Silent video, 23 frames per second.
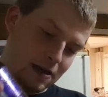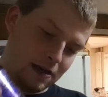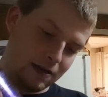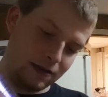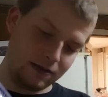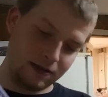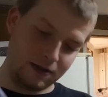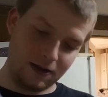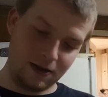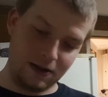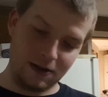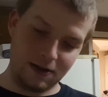
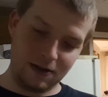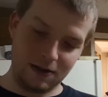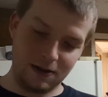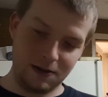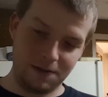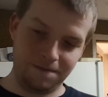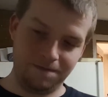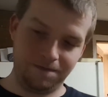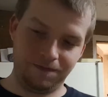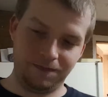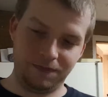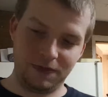So
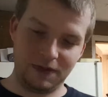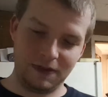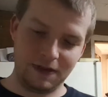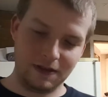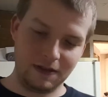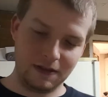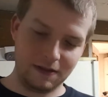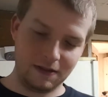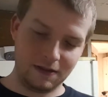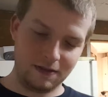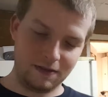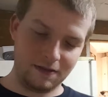
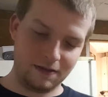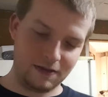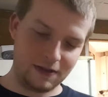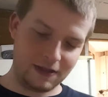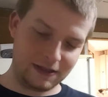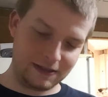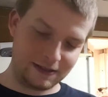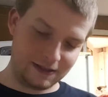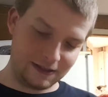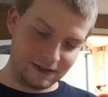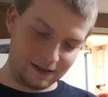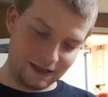this
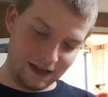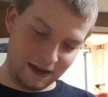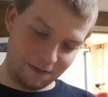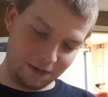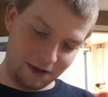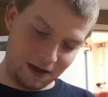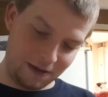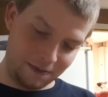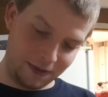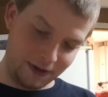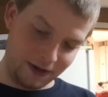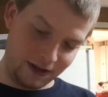is the same
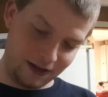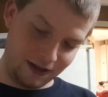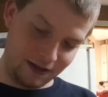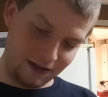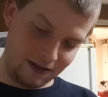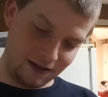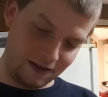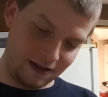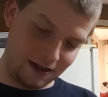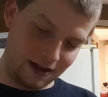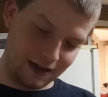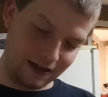company,
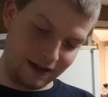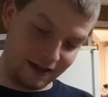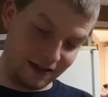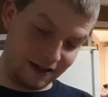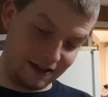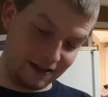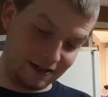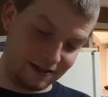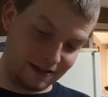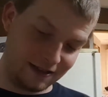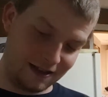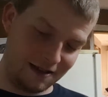I
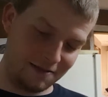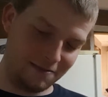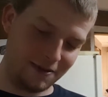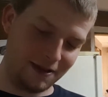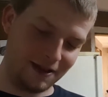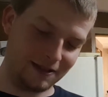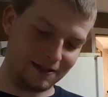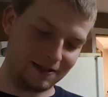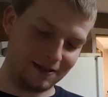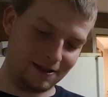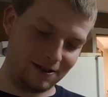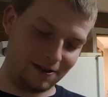guess, that
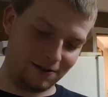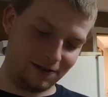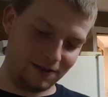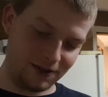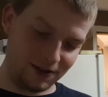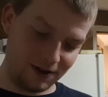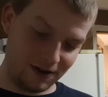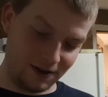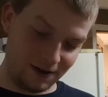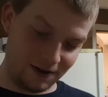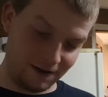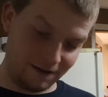makes Still
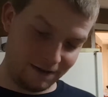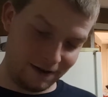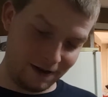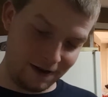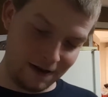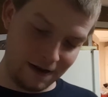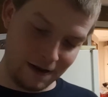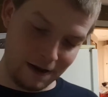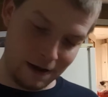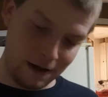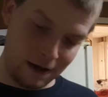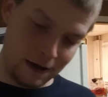Reserve.
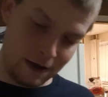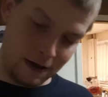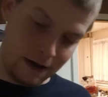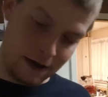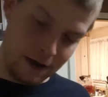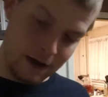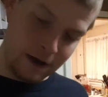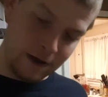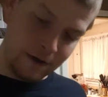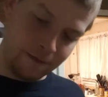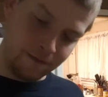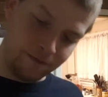
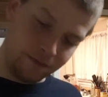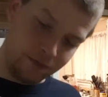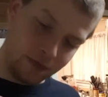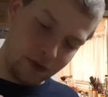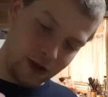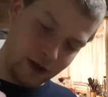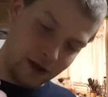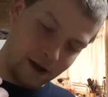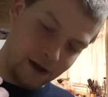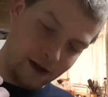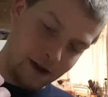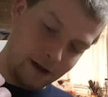
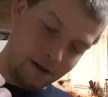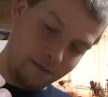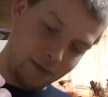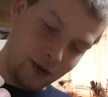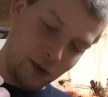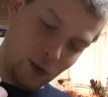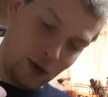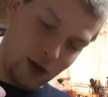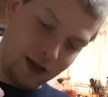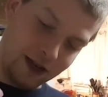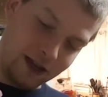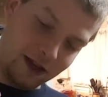
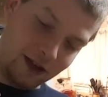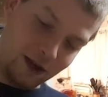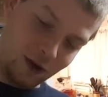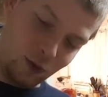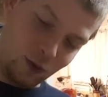Milwaukee,